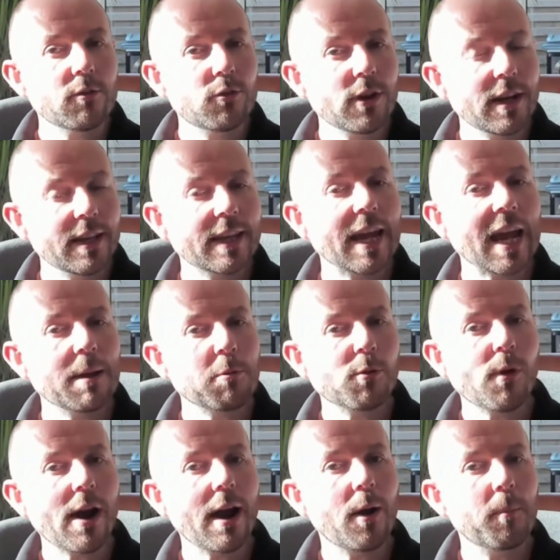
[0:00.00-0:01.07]
It really
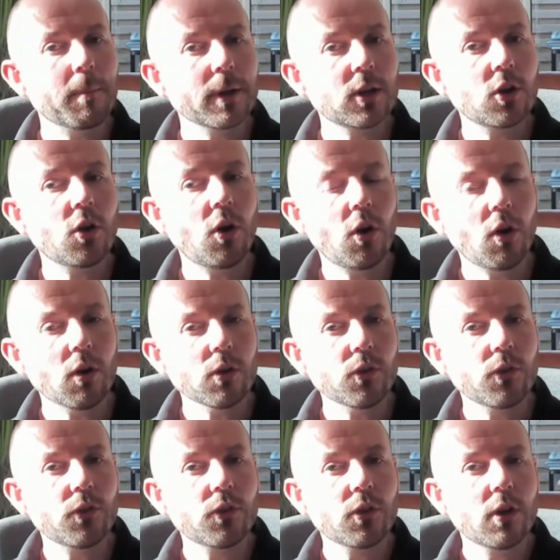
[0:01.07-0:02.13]
came around
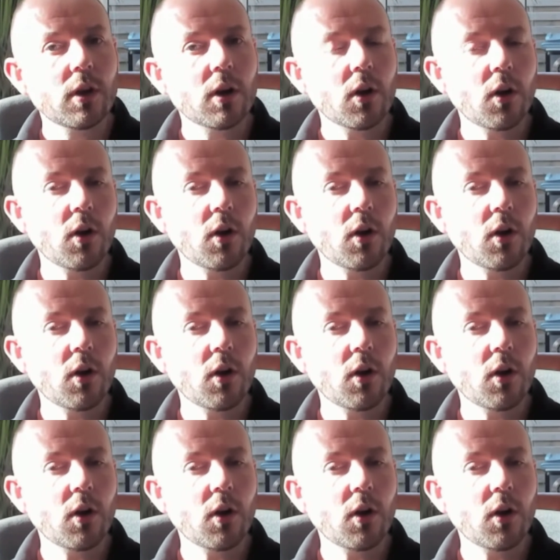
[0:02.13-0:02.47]
because